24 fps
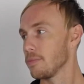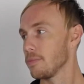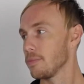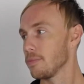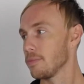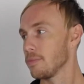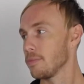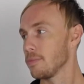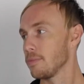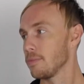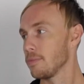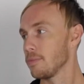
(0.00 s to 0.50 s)

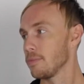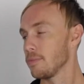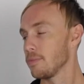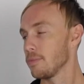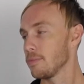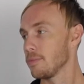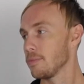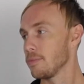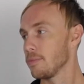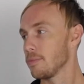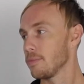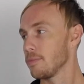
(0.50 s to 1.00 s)

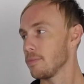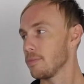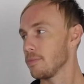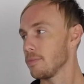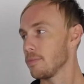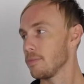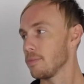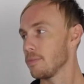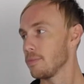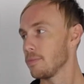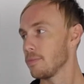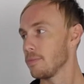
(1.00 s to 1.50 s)

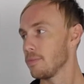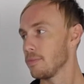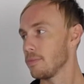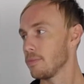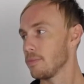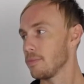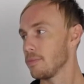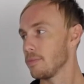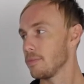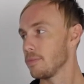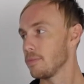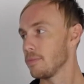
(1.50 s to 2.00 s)

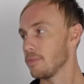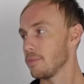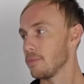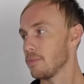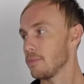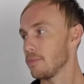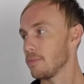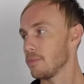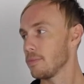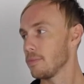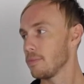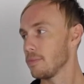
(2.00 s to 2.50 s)

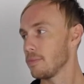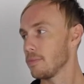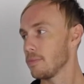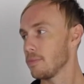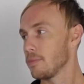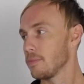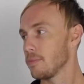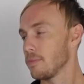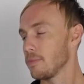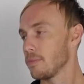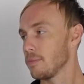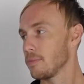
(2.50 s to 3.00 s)

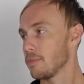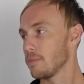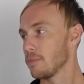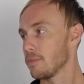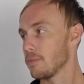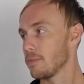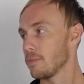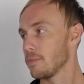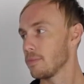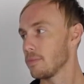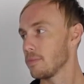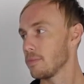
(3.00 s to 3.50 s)

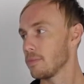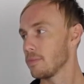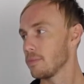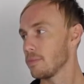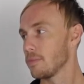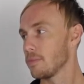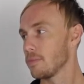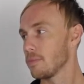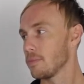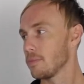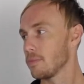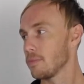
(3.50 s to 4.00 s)

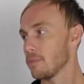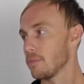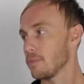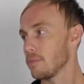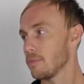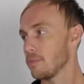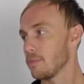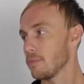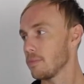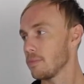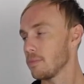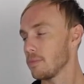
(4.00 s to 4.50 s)

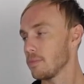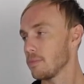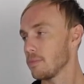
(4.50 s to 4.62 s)
No words are spoken by the person on screen.